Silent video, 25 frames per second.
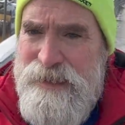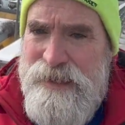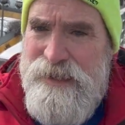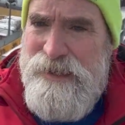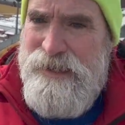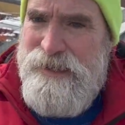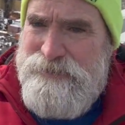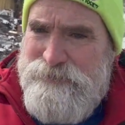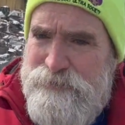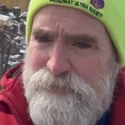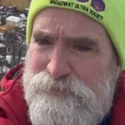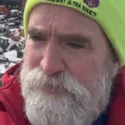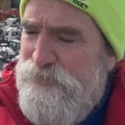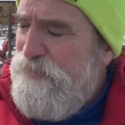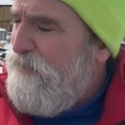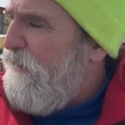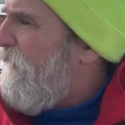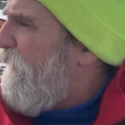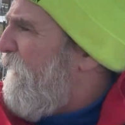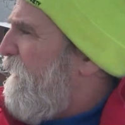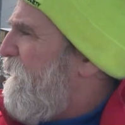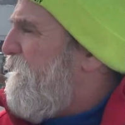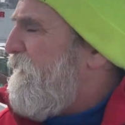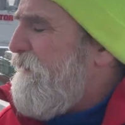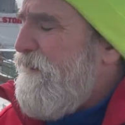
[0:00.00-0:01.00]
And there's
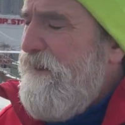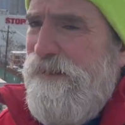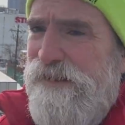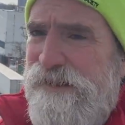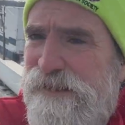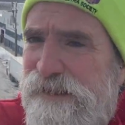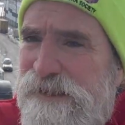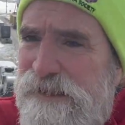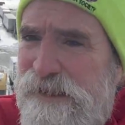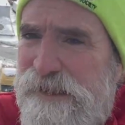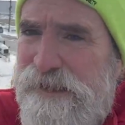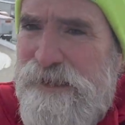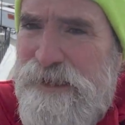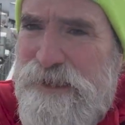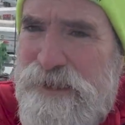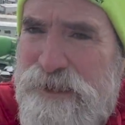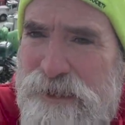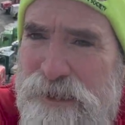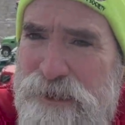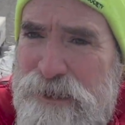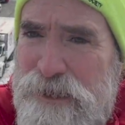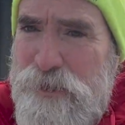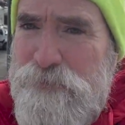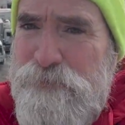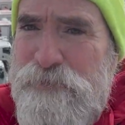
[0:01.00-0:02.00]
a
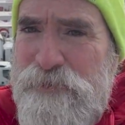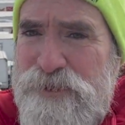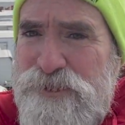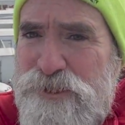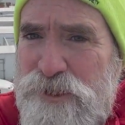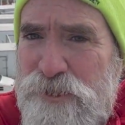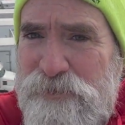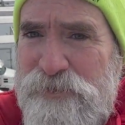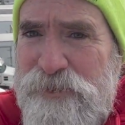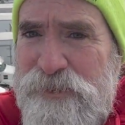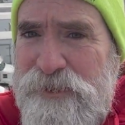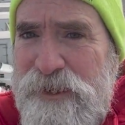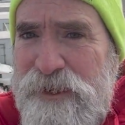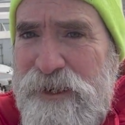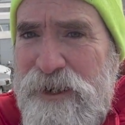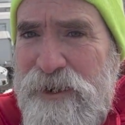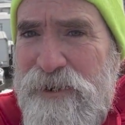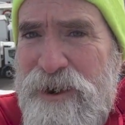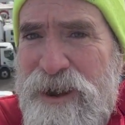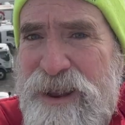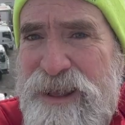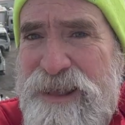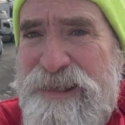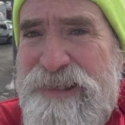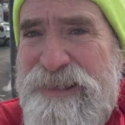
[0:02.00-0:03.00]
bridge over
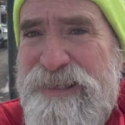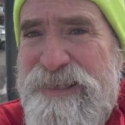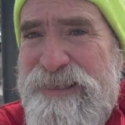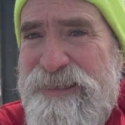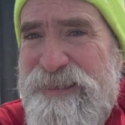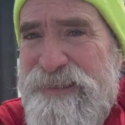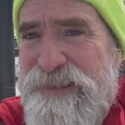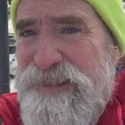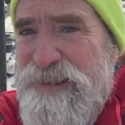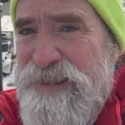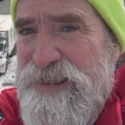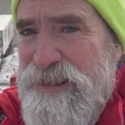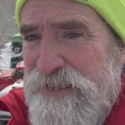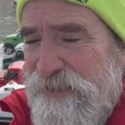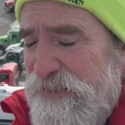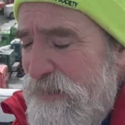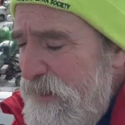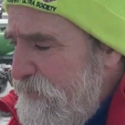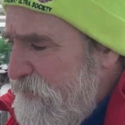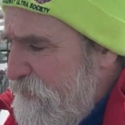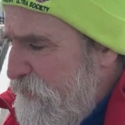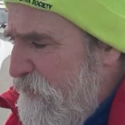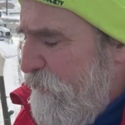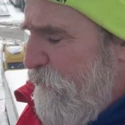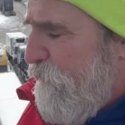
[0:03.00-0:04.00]
there
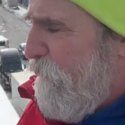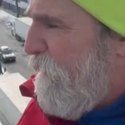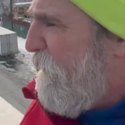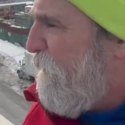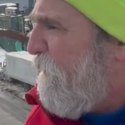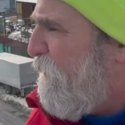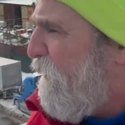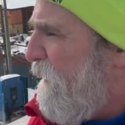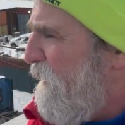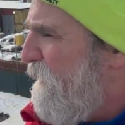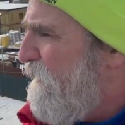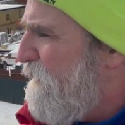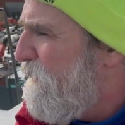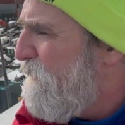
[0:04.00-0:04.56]
that carries